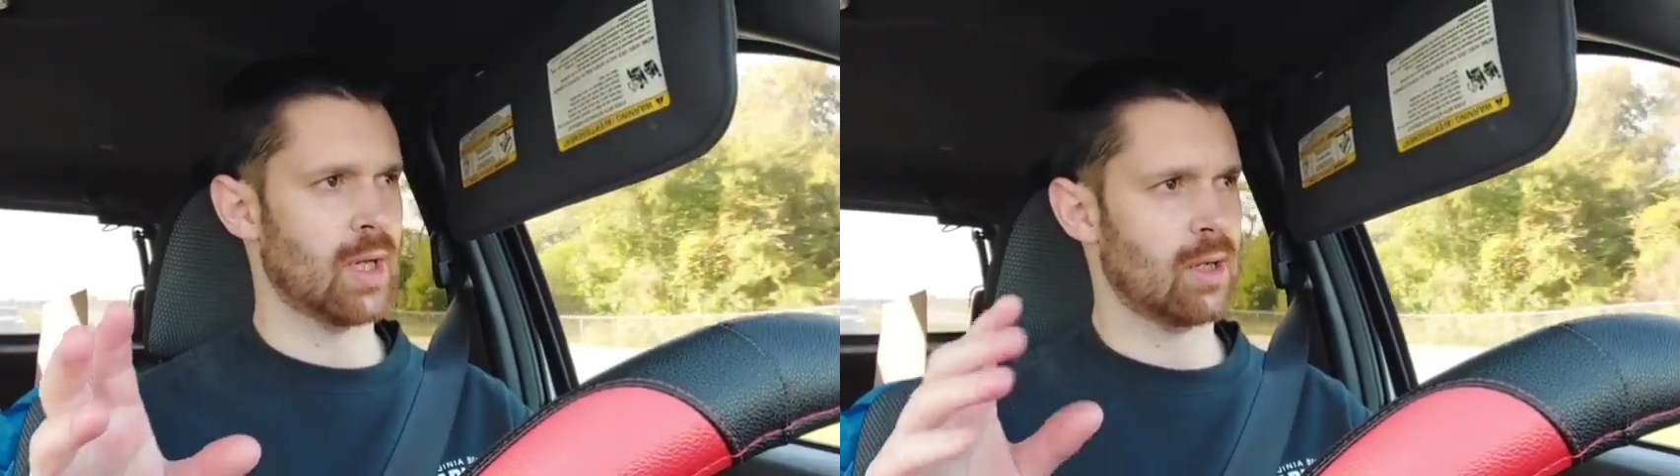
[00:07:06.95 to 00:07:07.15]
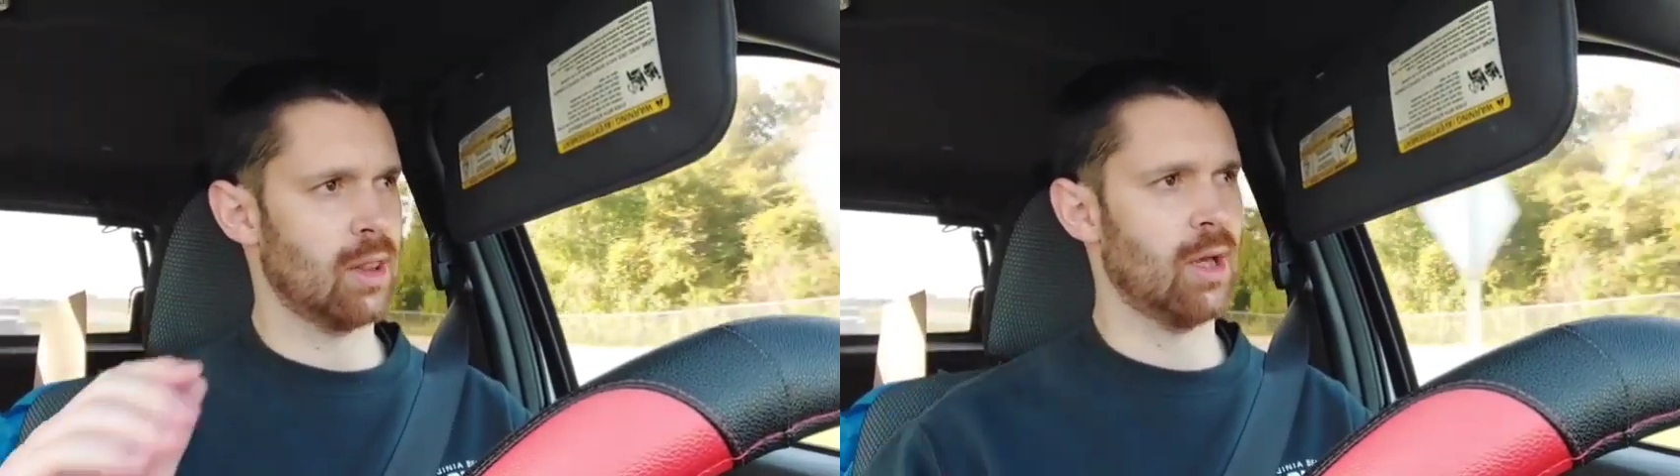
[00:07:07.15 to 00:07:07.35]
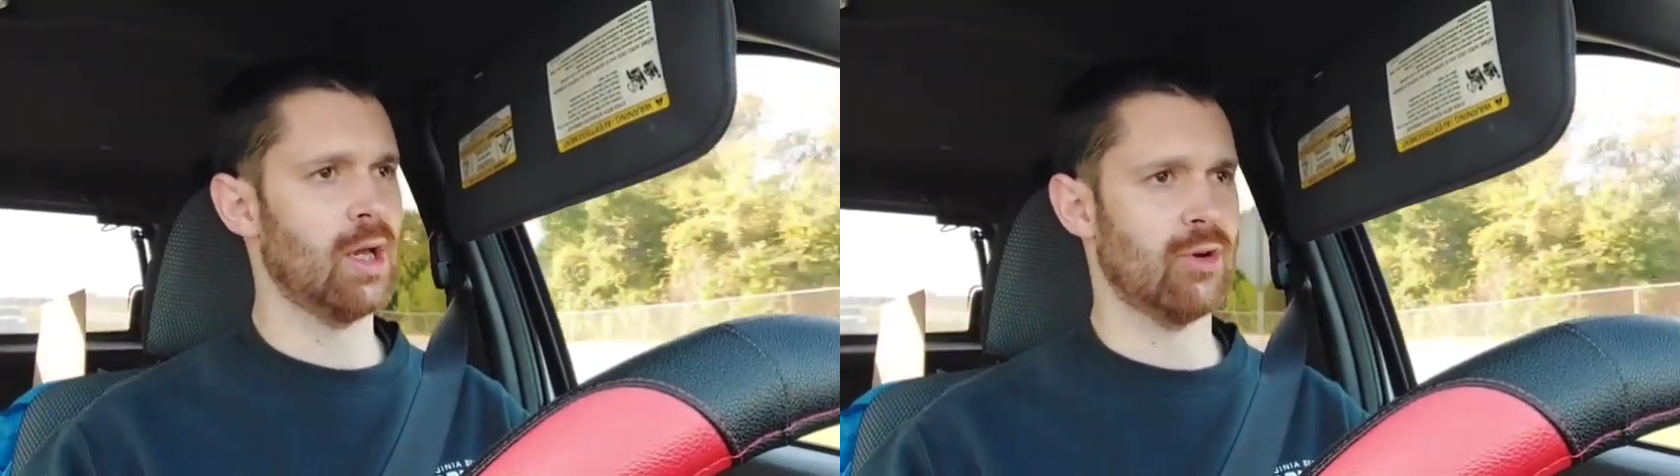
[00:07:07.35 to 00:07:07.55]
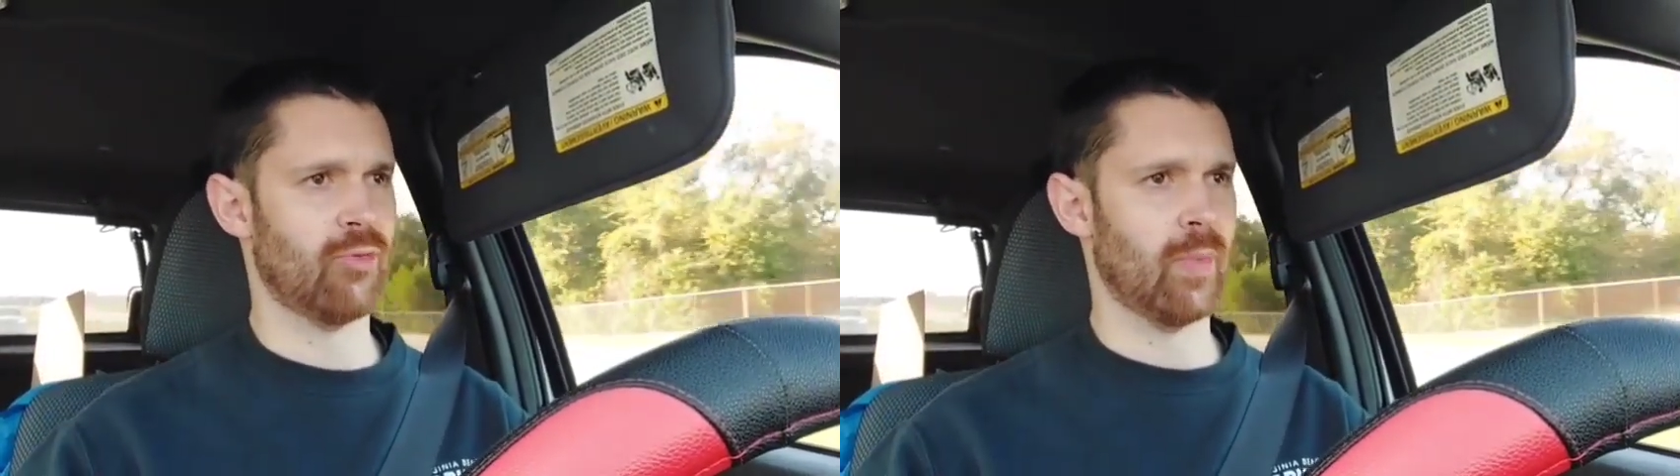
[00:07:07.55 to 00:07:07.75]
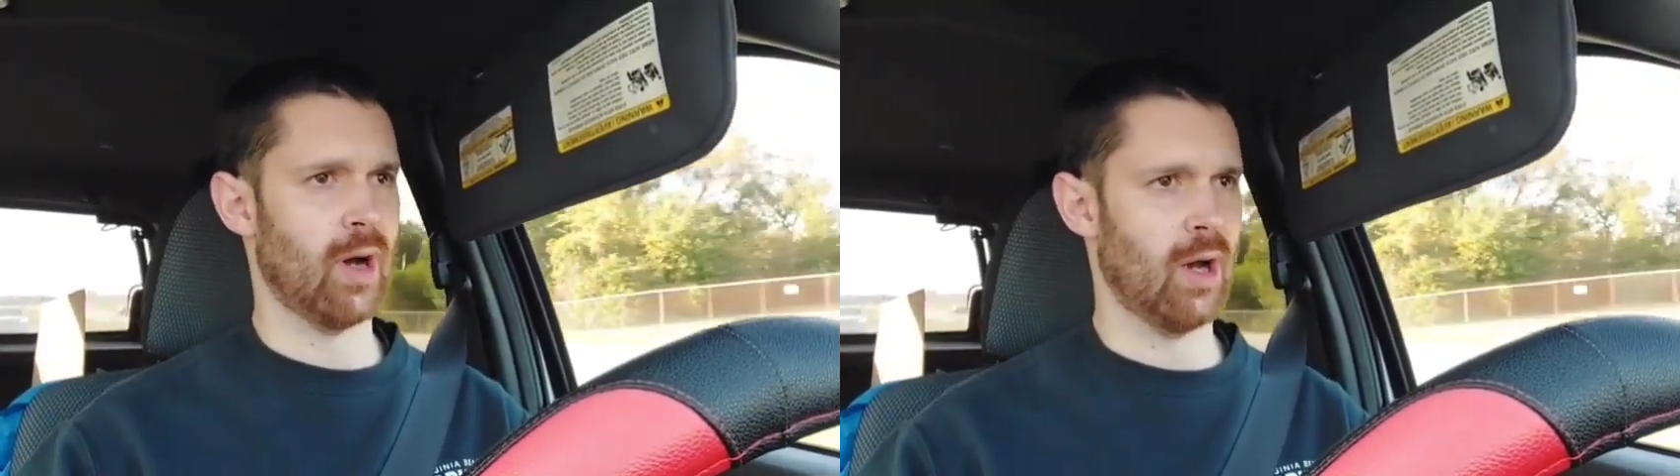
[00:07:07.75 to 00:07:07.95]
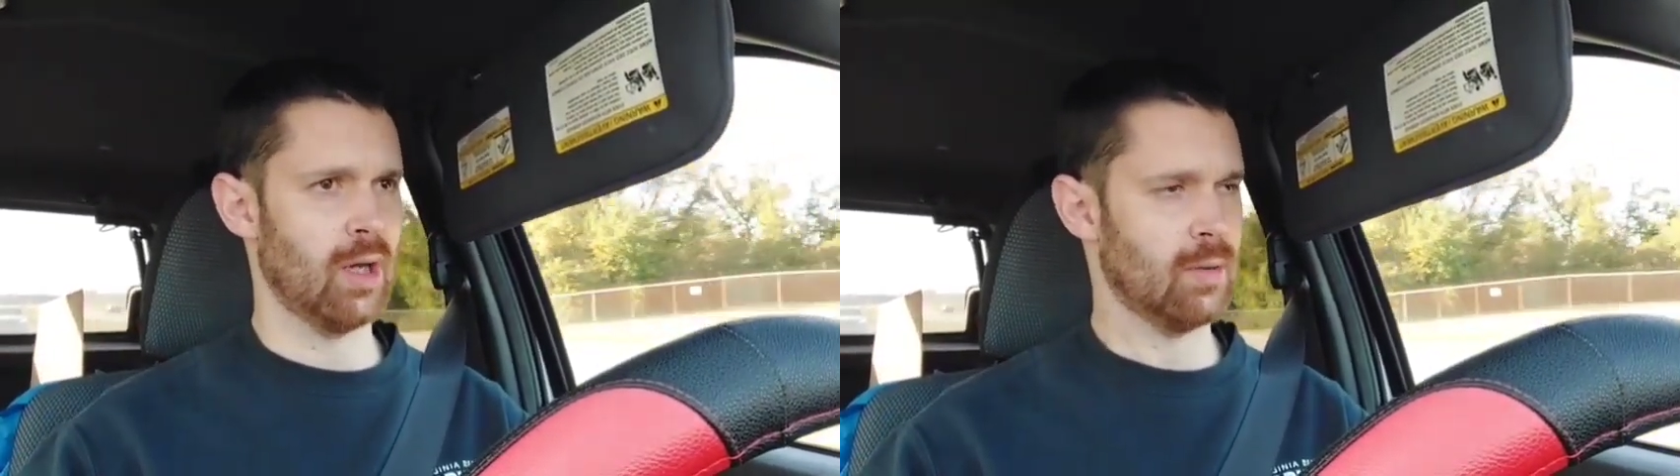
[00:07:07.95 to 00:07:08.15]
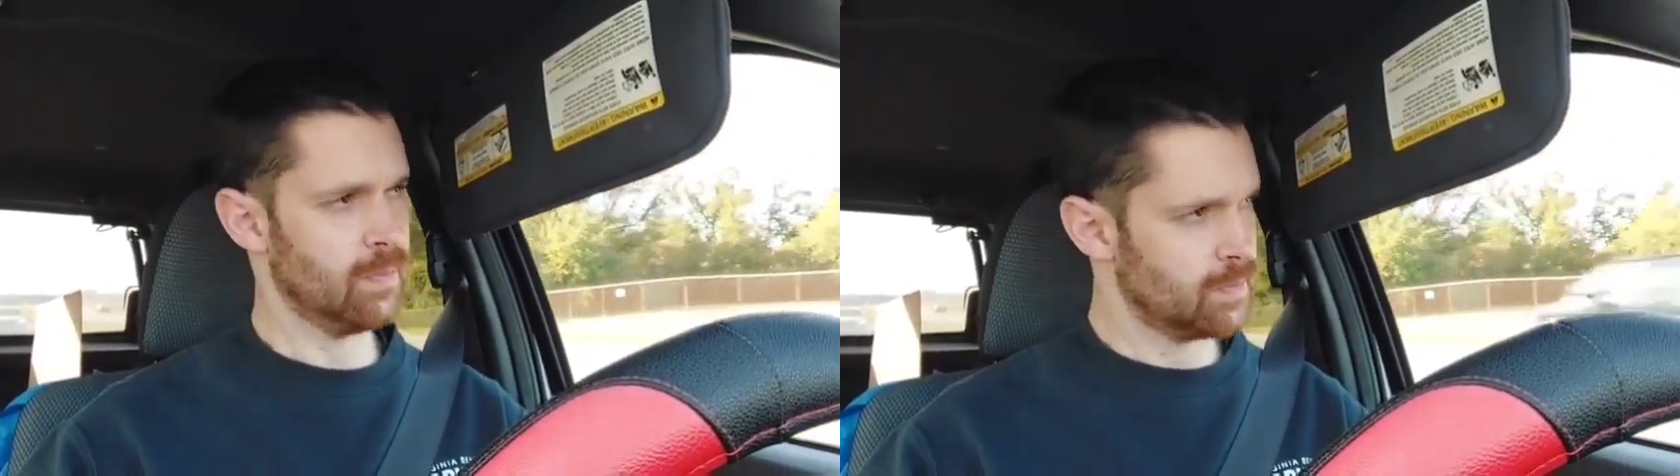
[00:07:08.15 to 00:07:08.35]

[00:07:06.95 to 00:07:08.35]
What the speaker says: a client of mine